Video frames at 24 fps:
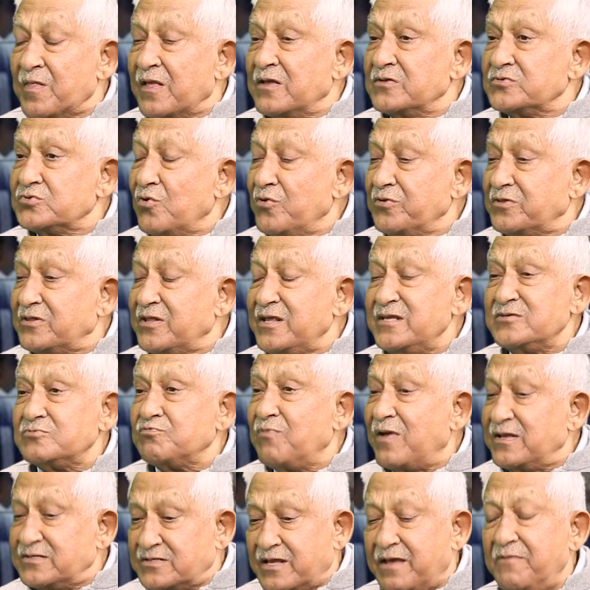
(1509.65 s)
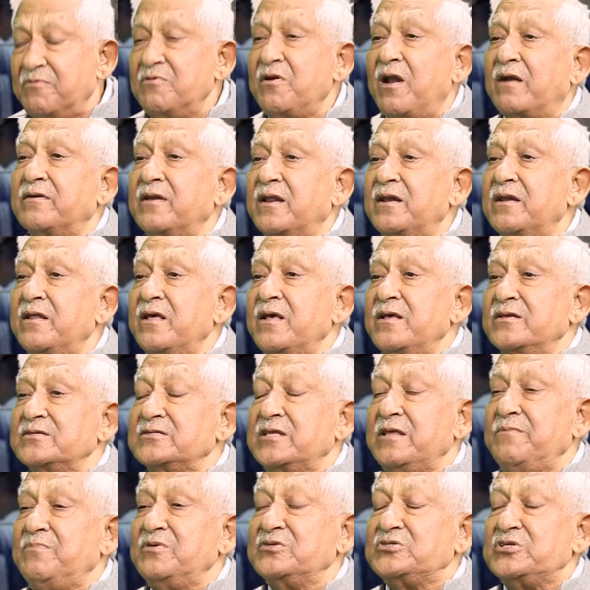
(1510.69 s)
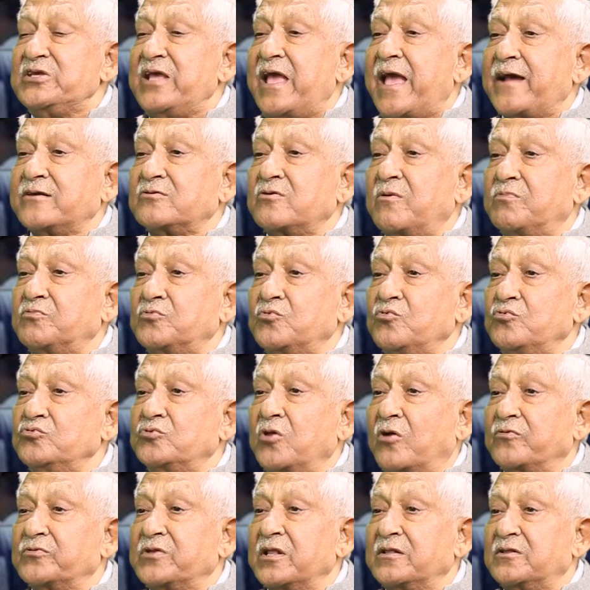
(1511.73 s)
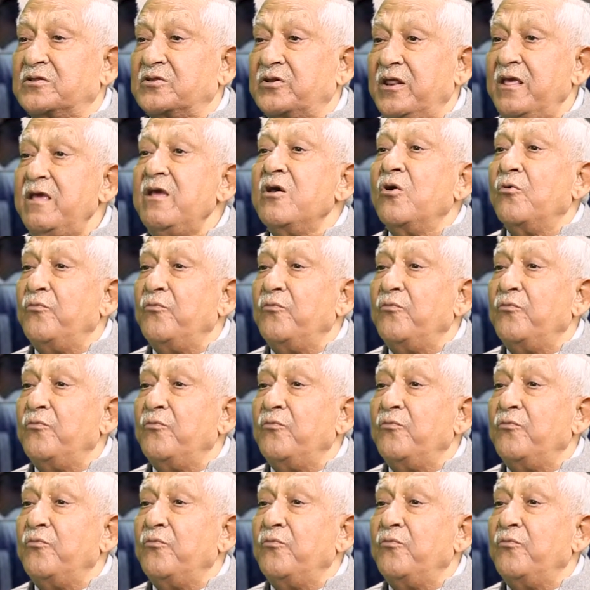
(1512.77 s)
So this was given under CBC Act of 2003.